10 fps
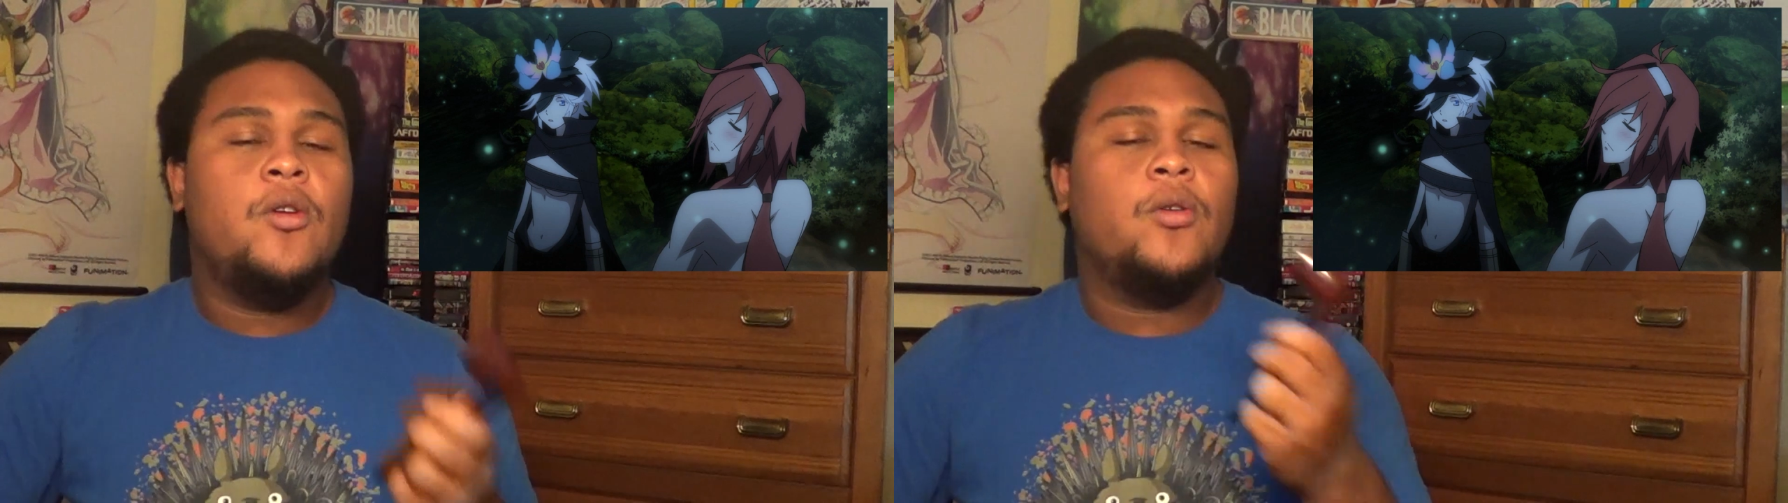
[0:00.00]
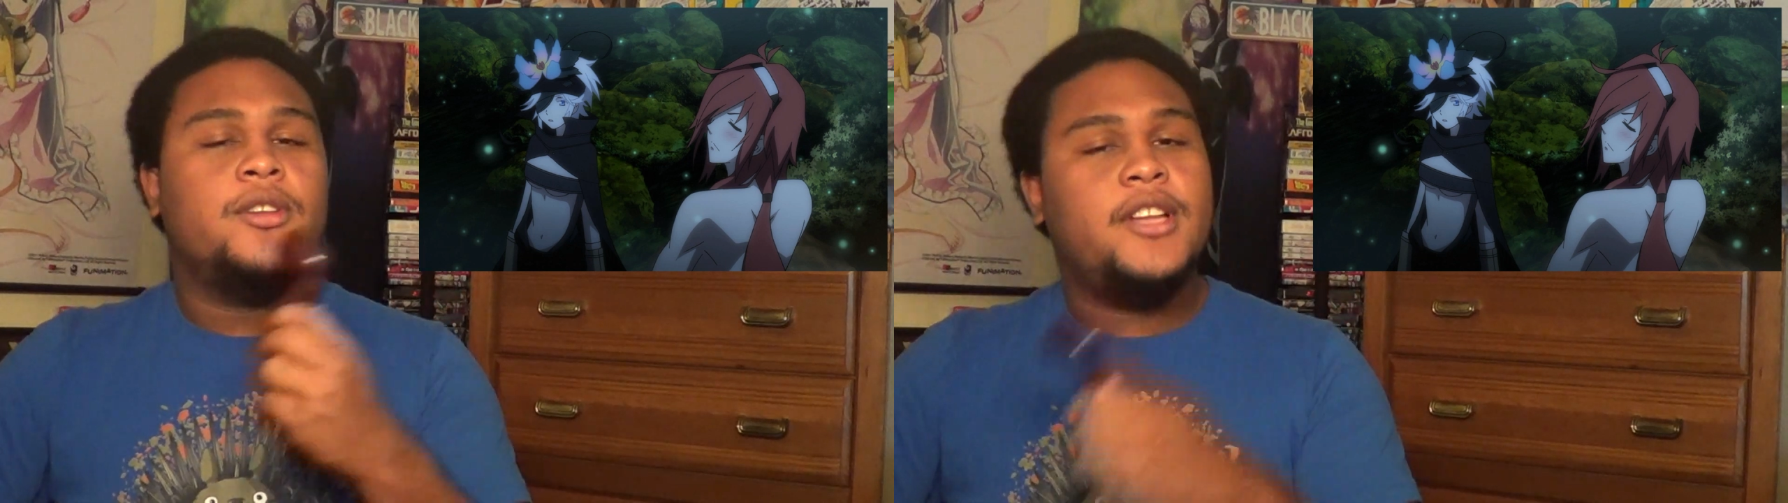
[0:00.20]

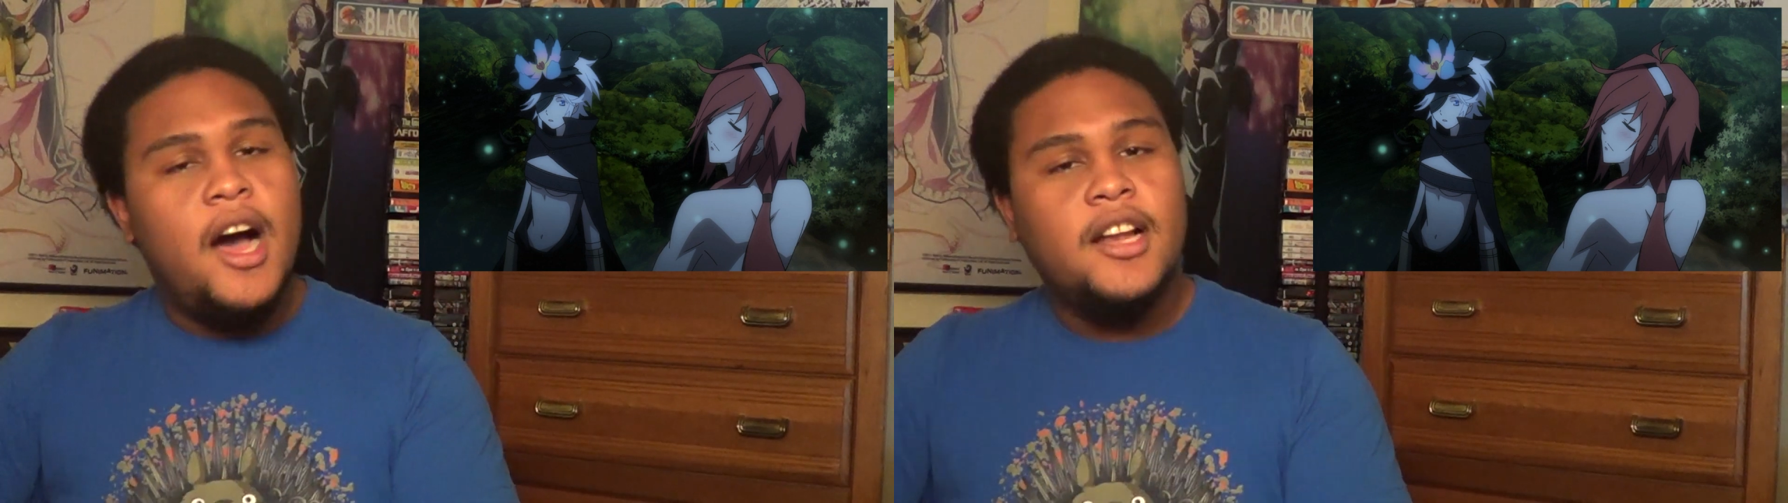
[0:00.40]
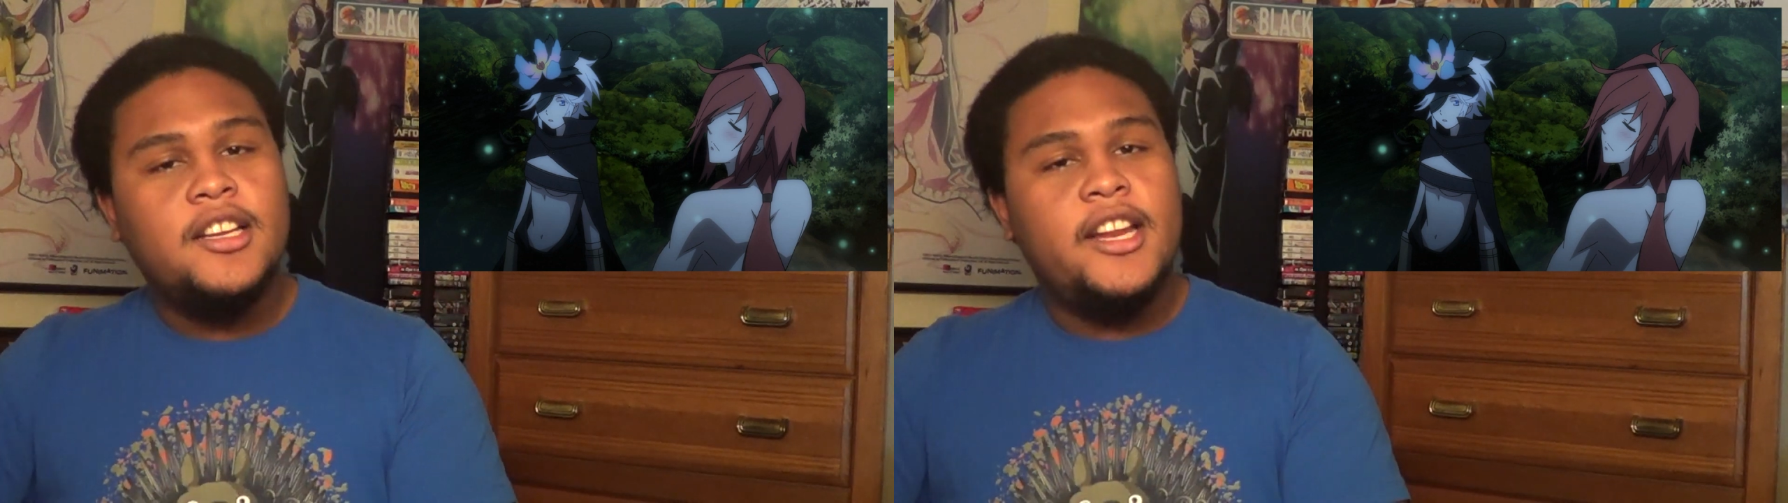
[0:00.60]
or
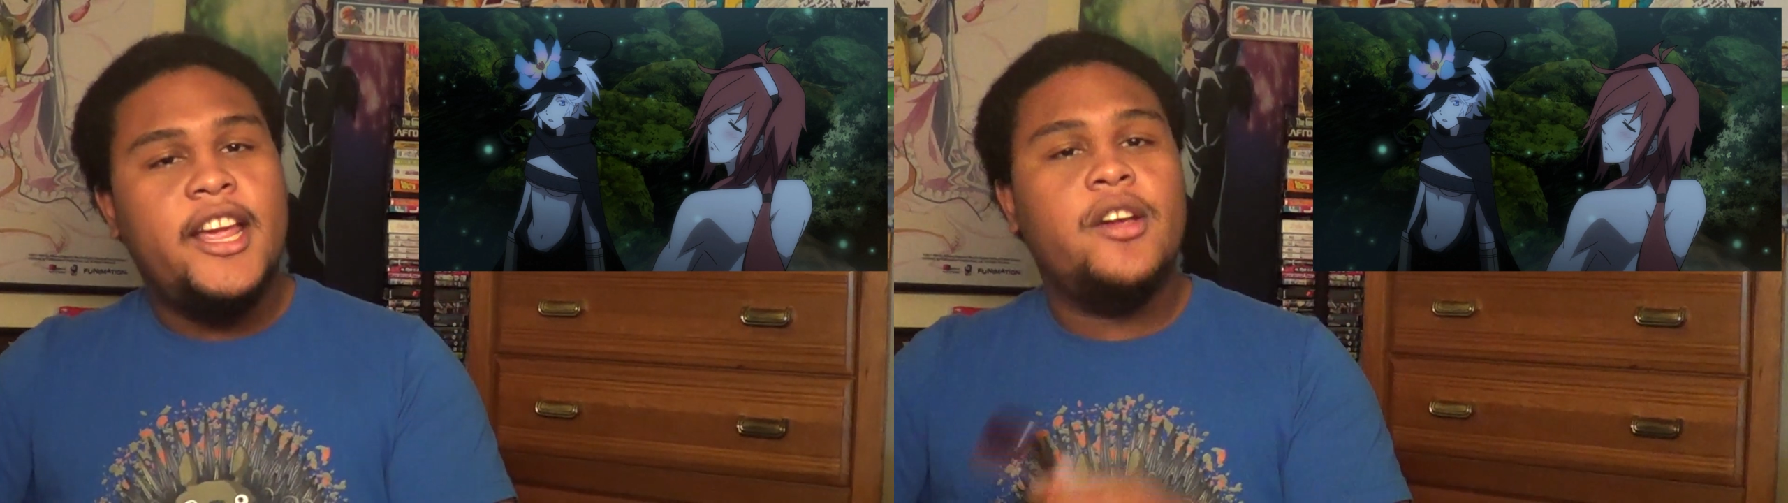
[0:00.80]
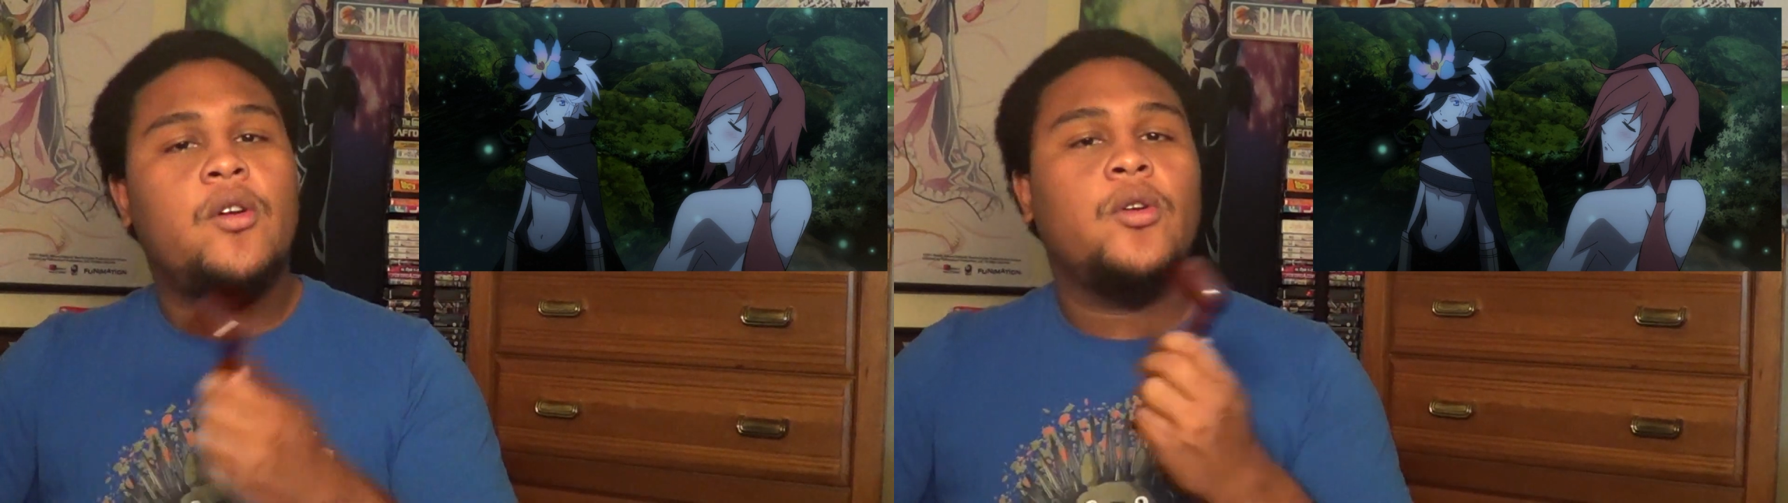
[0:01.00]

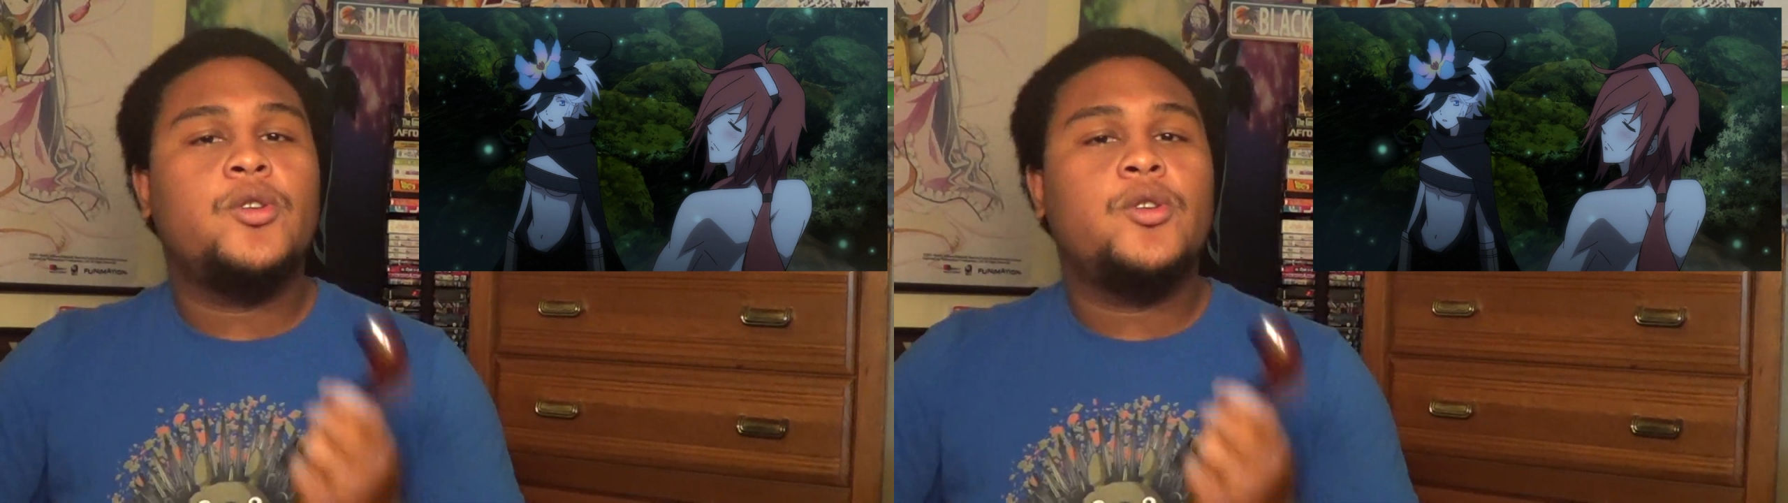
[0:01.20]
dandere or